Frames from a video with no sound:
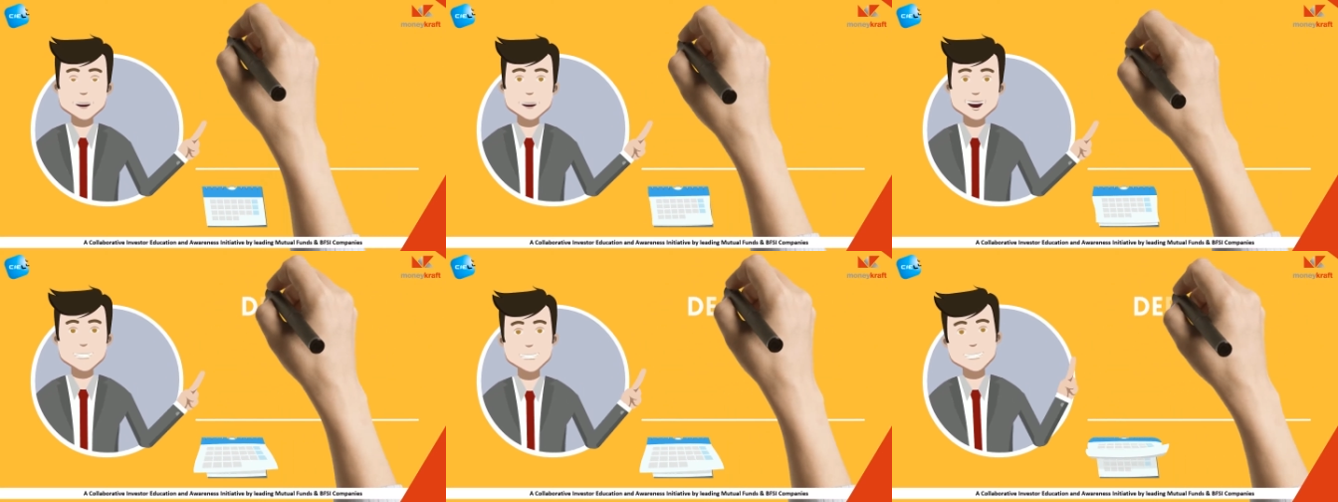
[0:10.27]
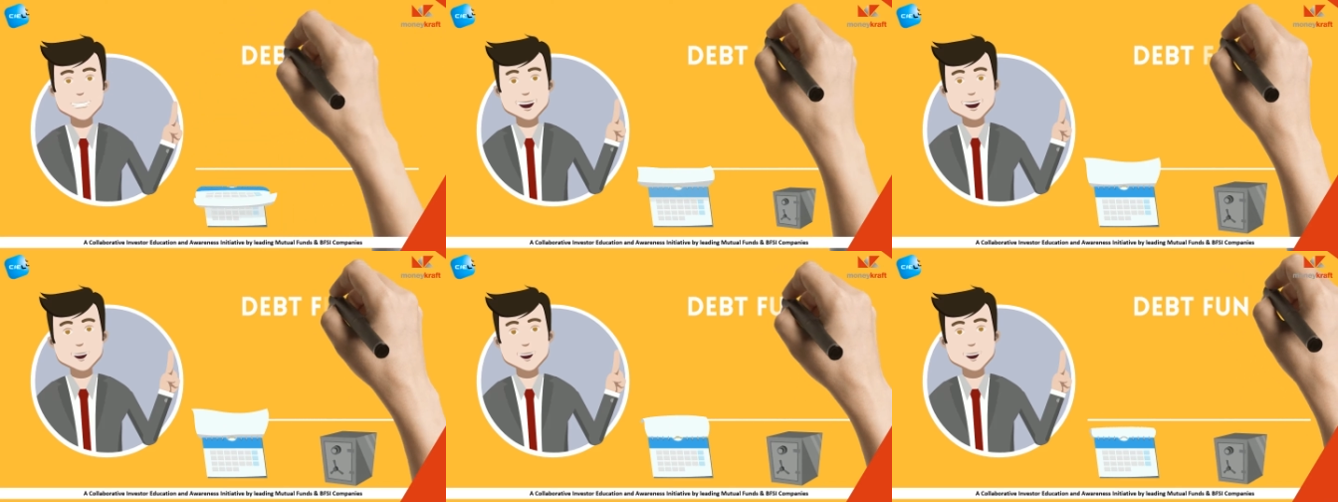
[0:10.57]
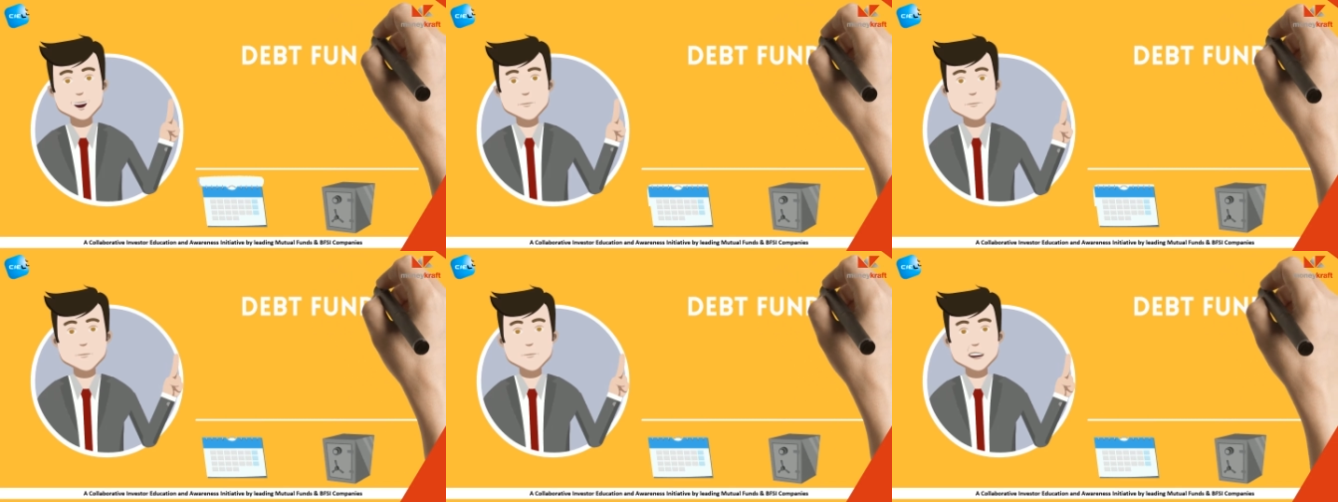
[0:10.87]
has
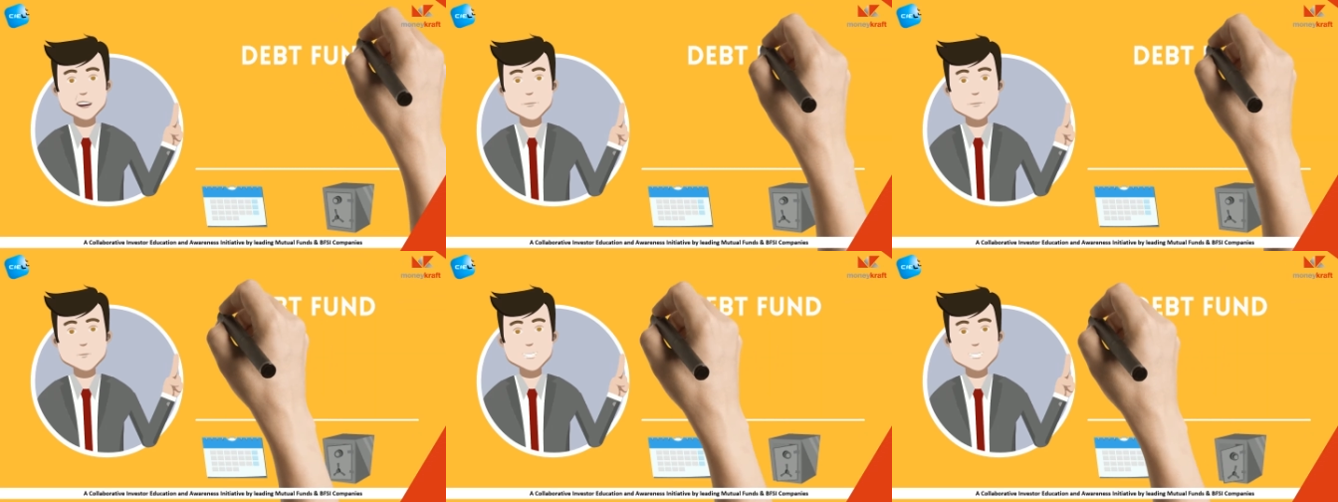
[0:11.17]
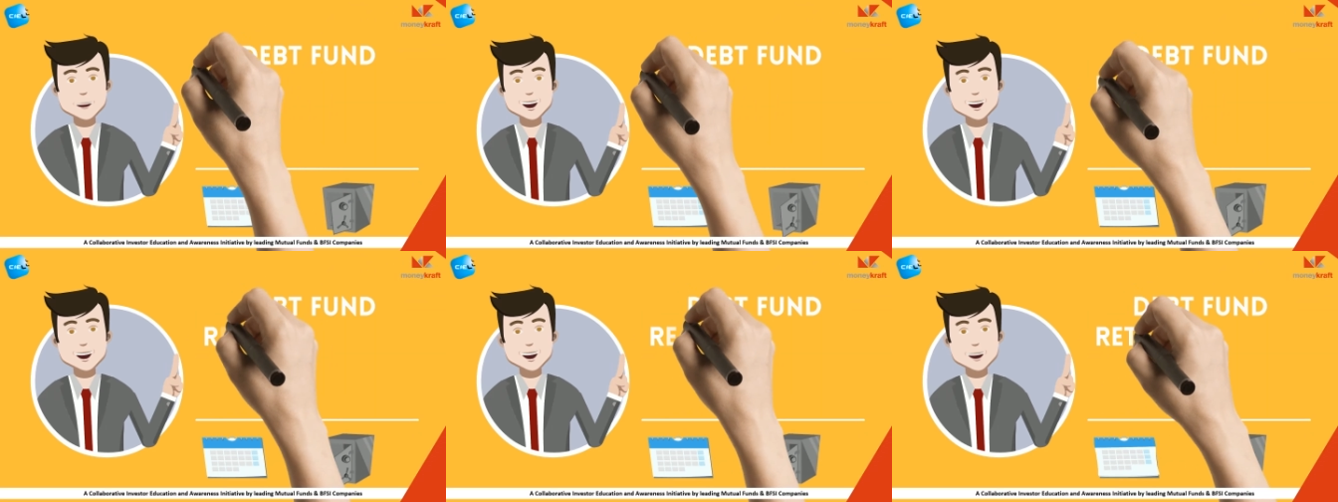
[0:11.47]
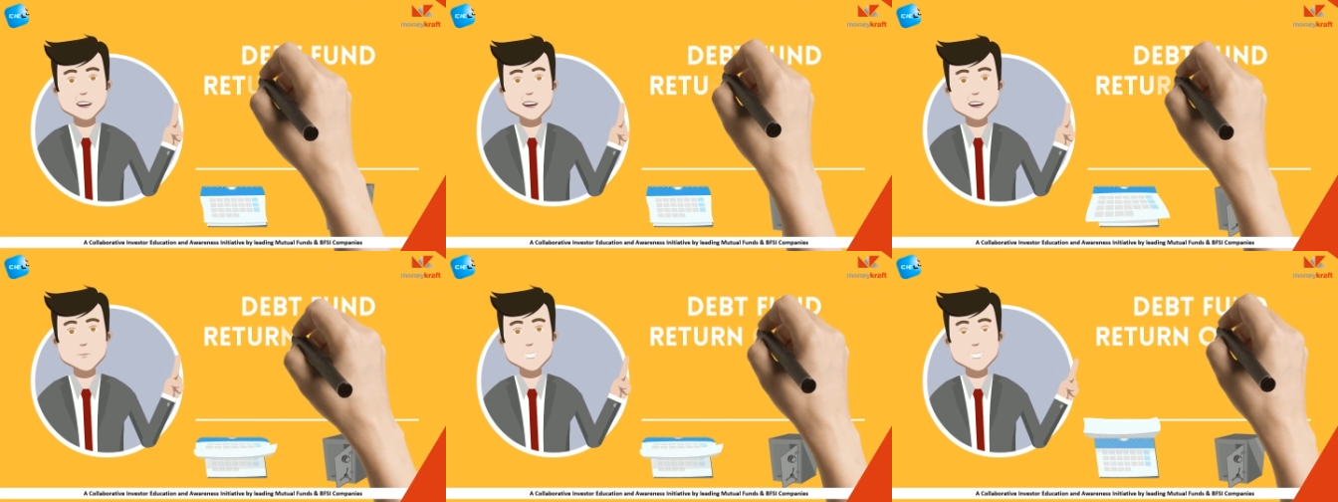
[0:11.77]
provided a return of 5 to
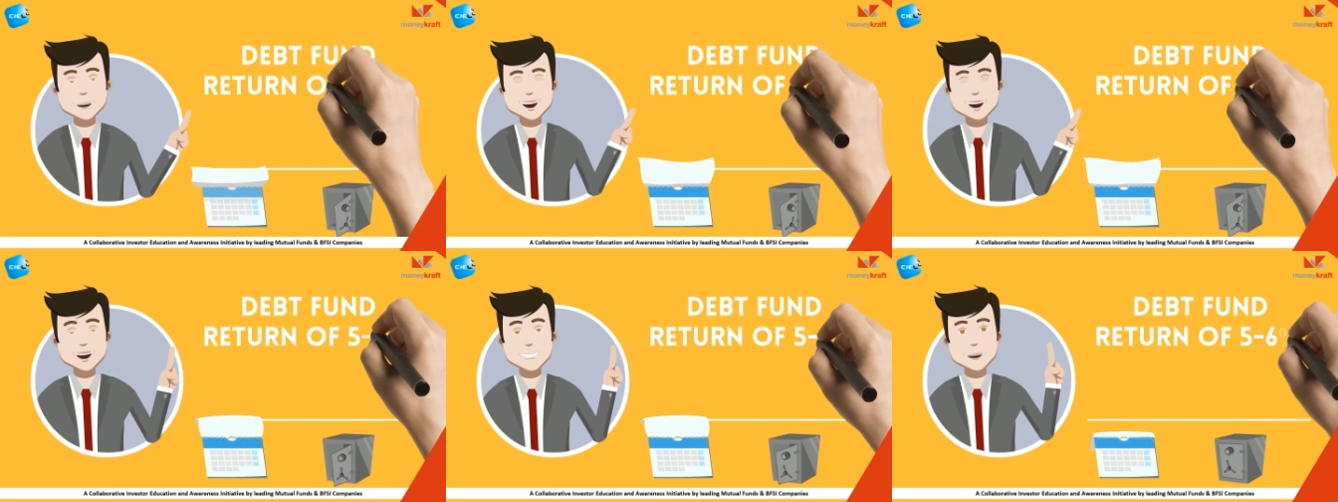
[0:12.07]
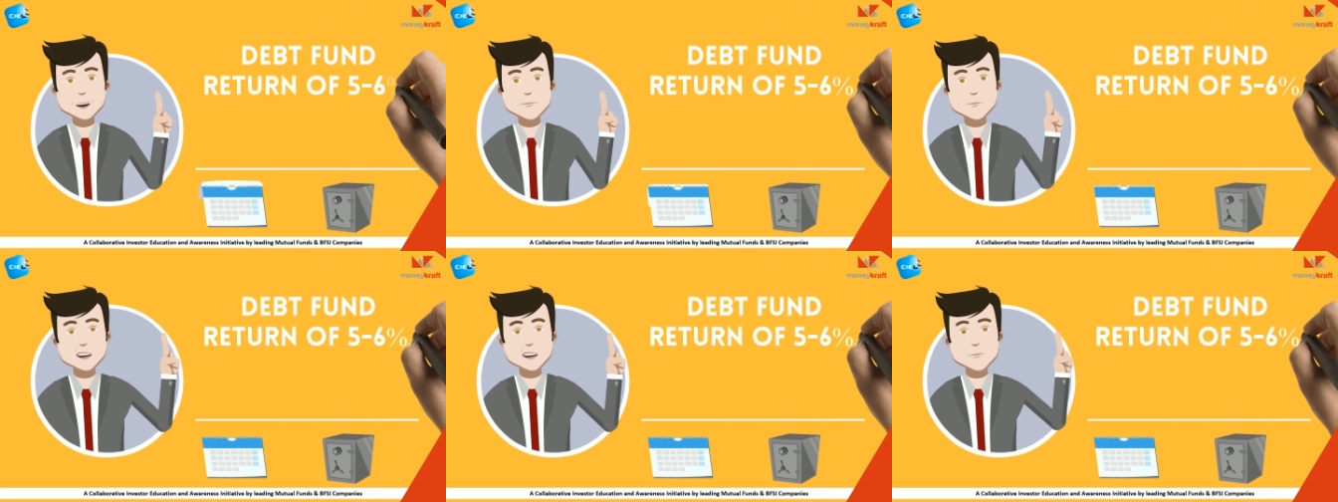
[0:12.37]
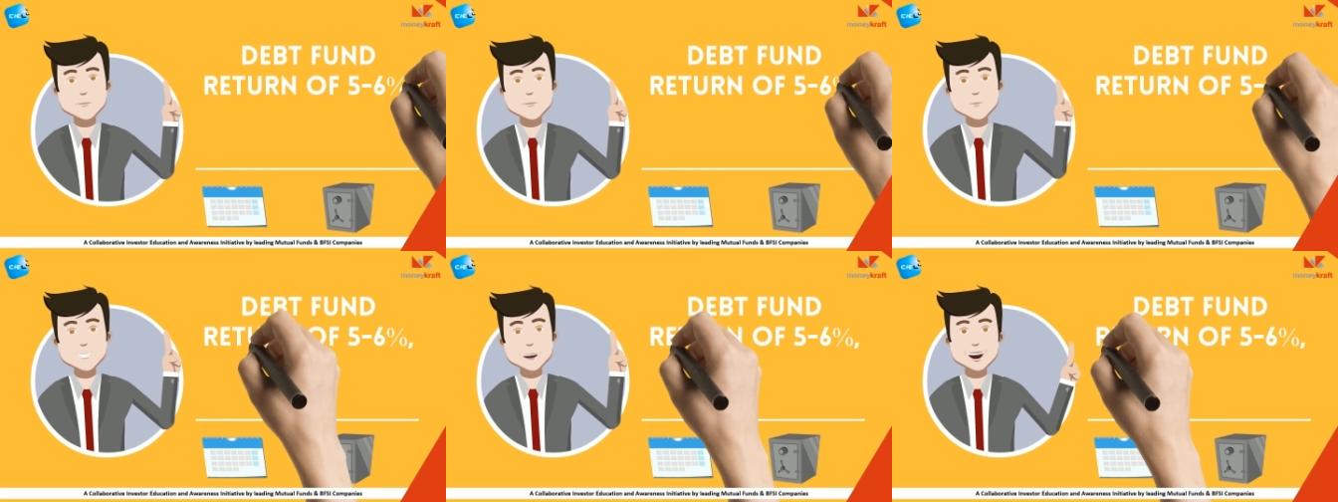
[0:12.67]
6% over the
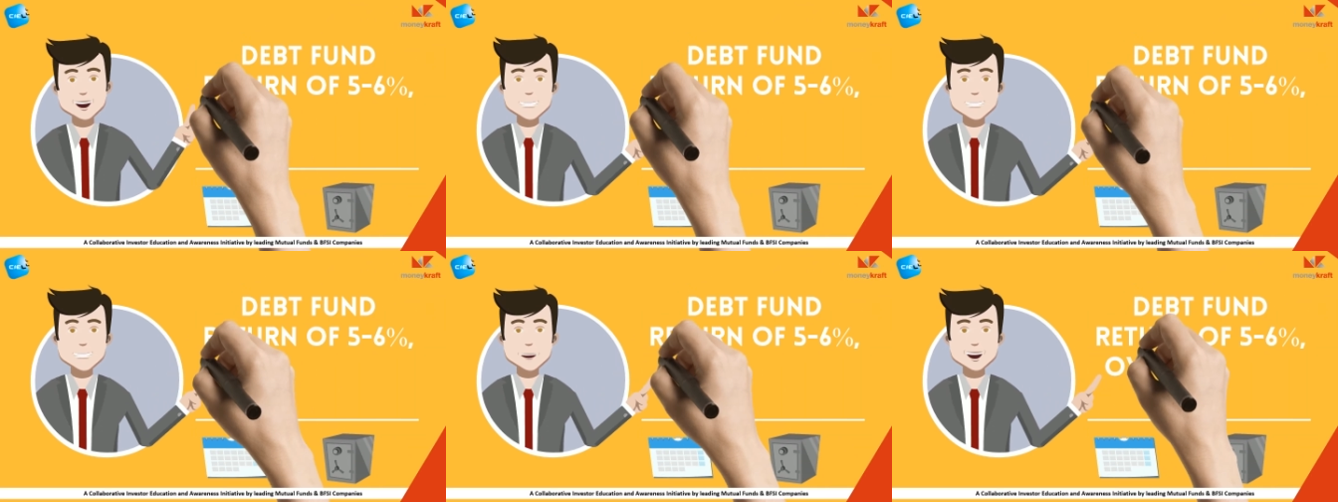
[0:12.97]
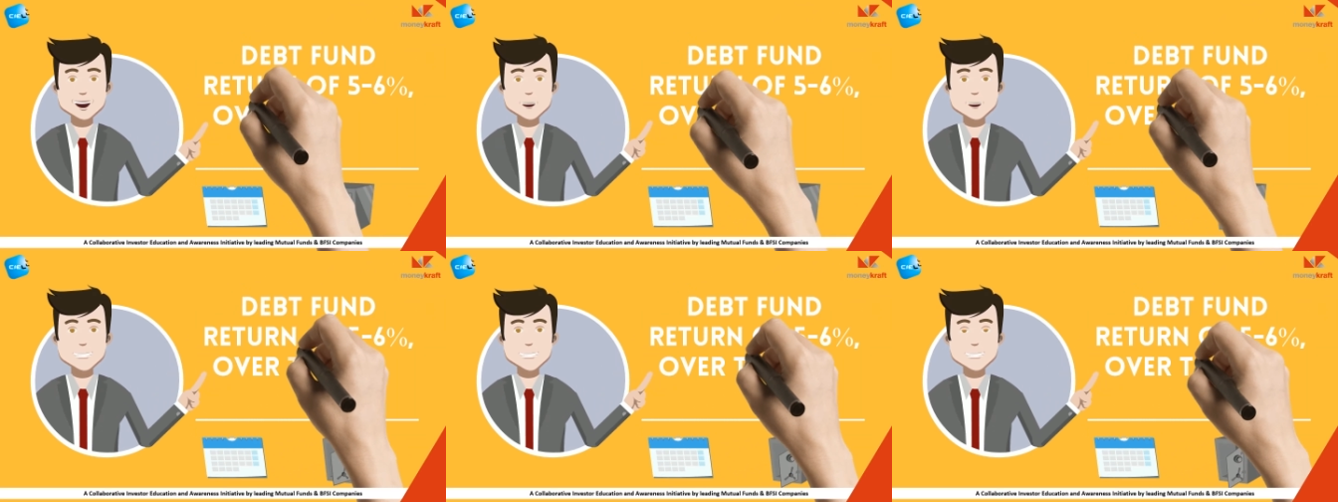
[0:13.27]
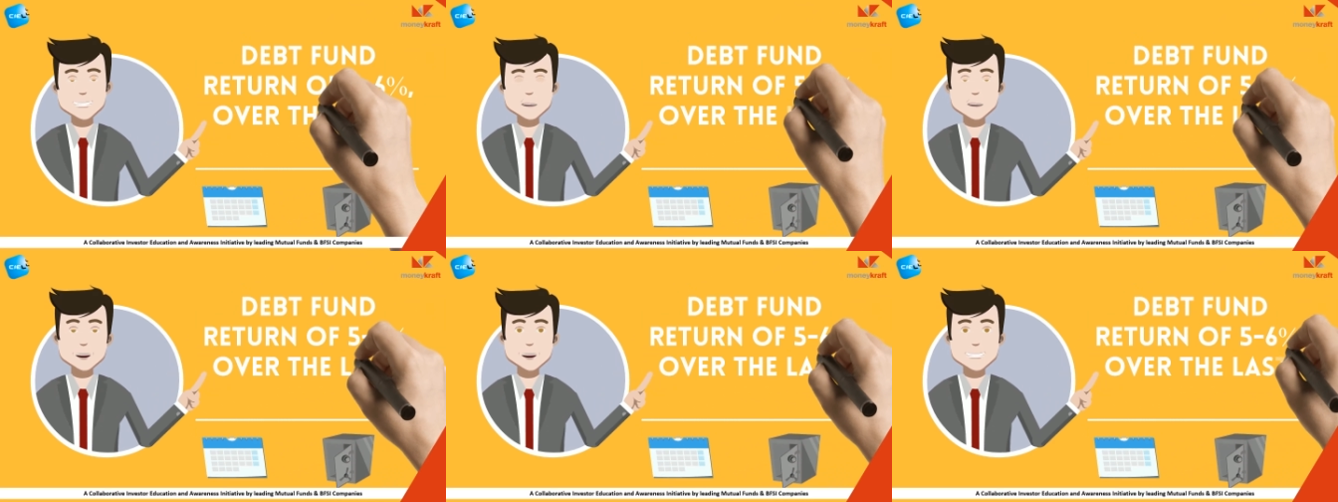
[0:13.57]
last 3 years.